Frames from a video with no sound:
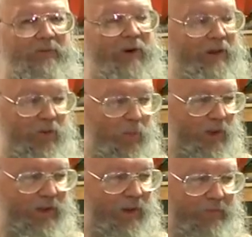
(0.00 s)
follow
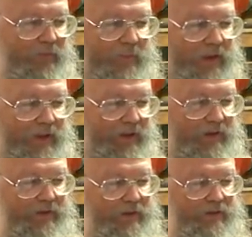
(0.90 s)
well enough to make it. It,
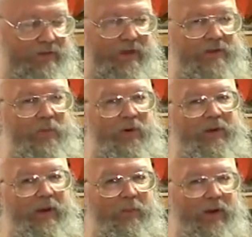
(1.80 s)
it just doesn't work
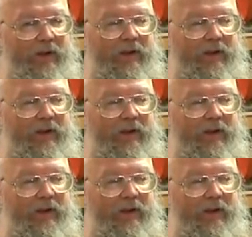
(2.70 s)
that way.